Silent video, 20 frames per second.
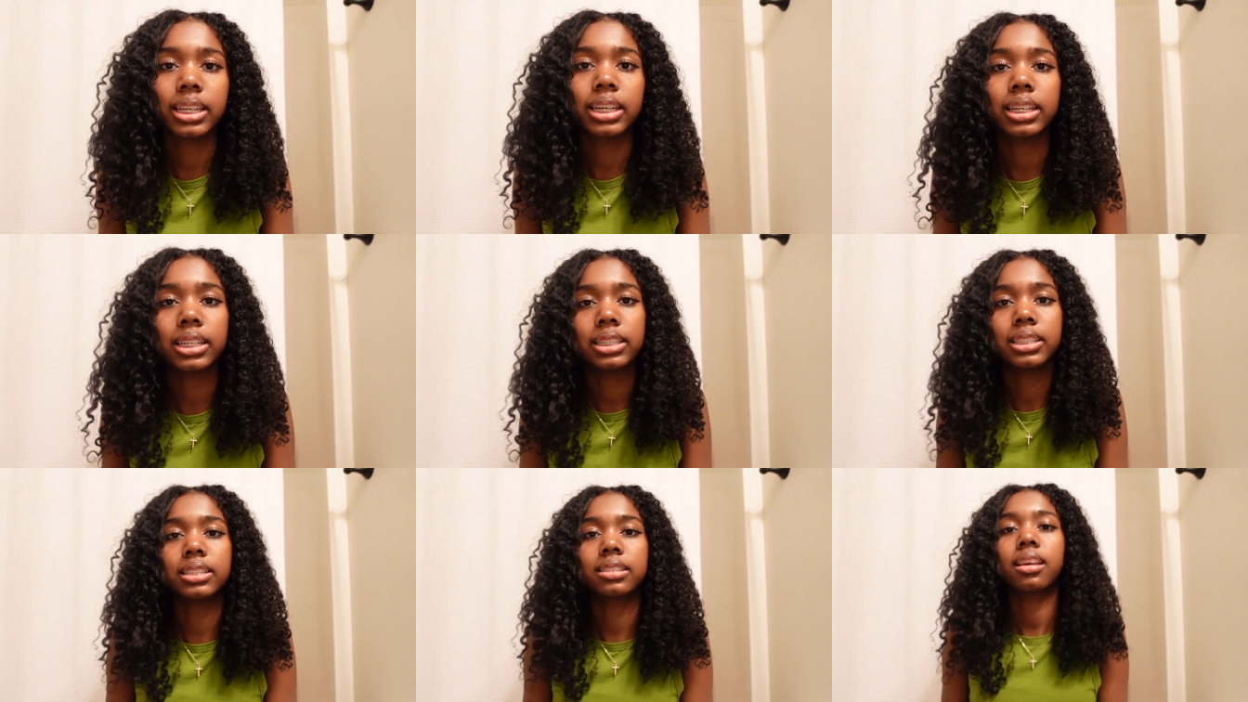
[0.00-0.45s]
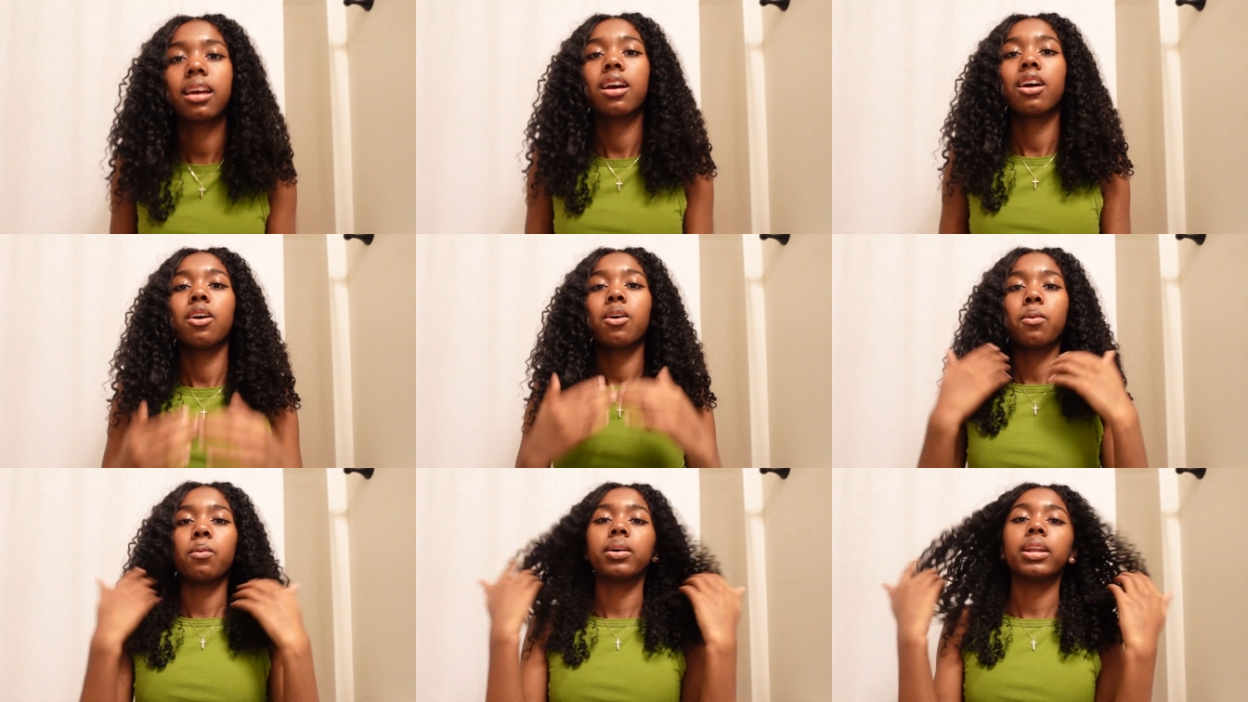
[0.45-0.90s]
Because
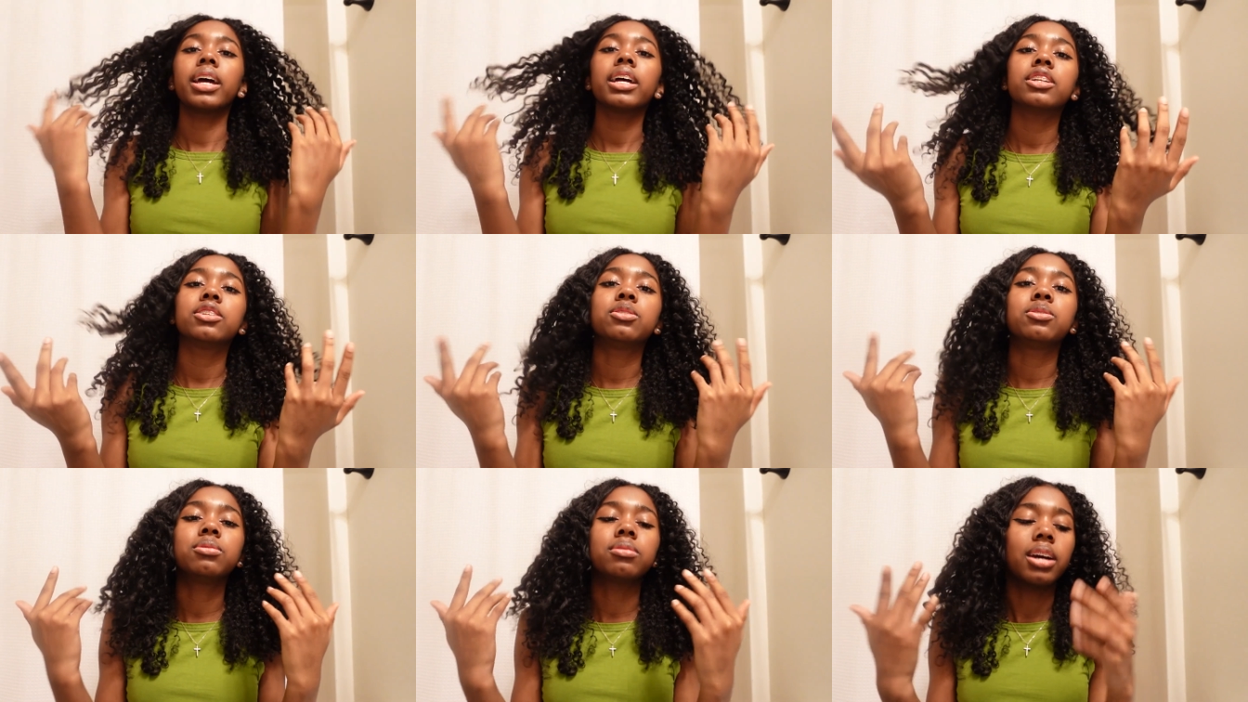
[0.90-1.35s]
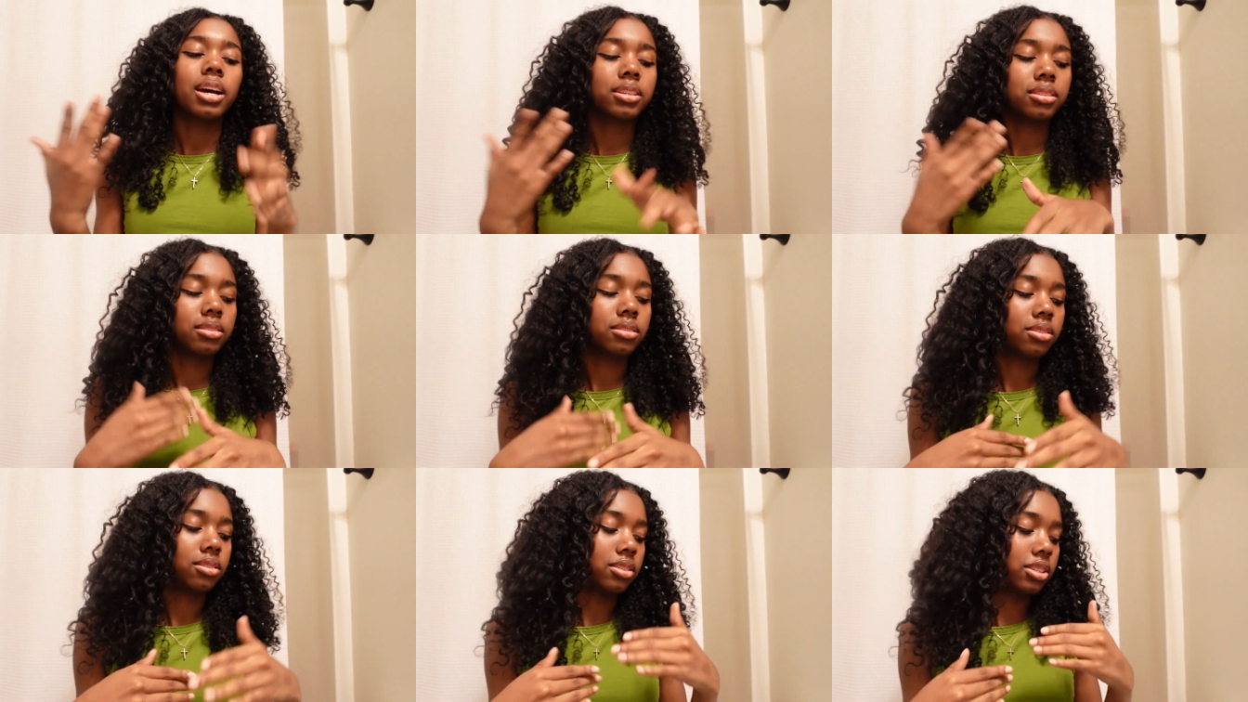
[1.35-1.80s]
what I do
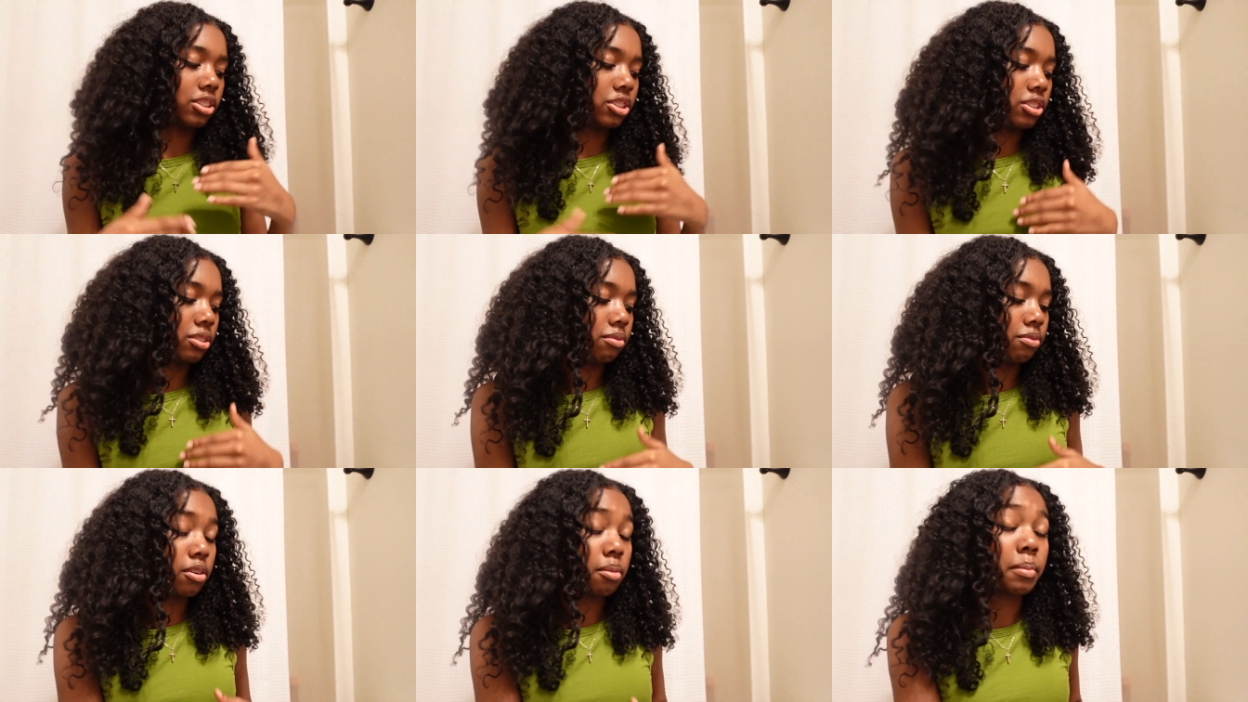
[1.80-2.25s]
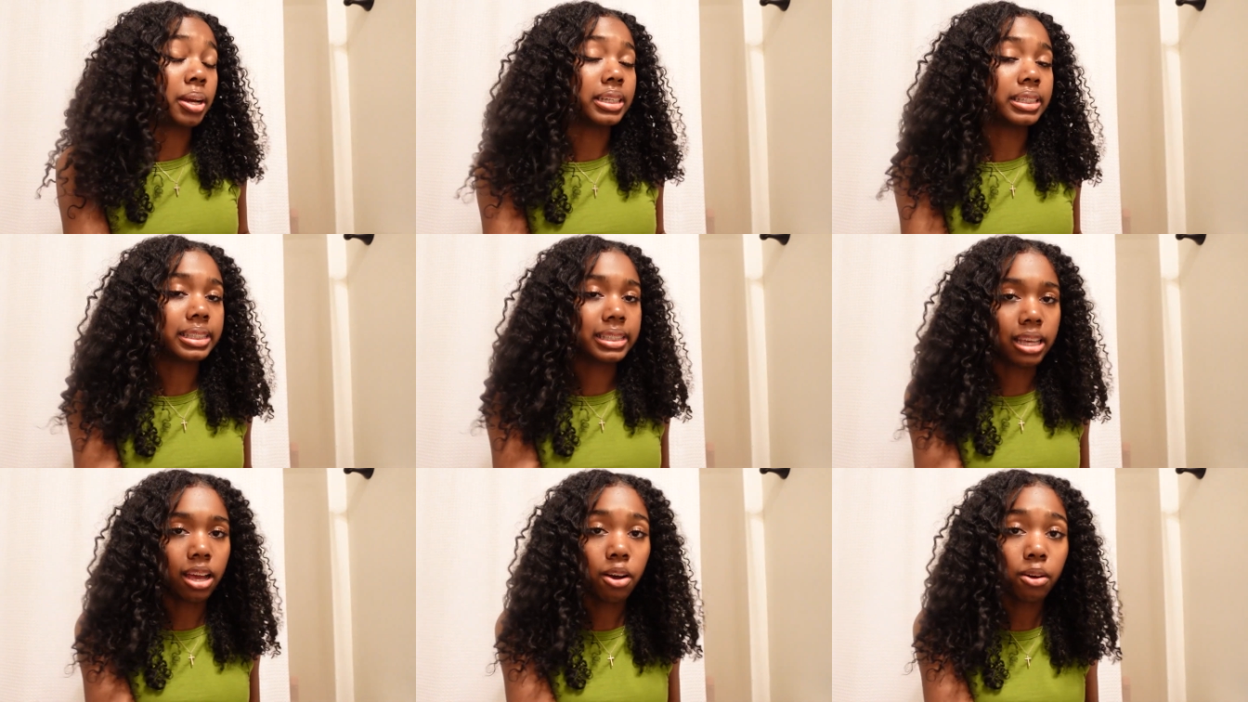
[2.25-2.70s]
as a tradition for
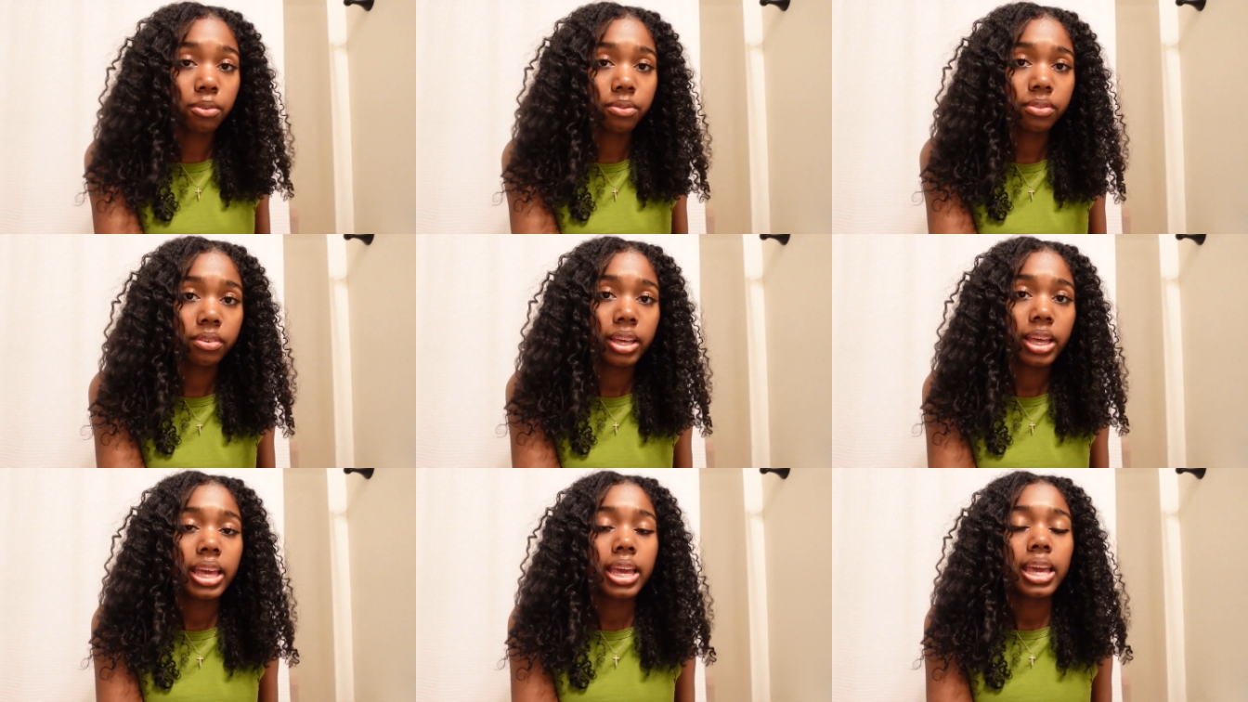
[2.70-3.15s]
myself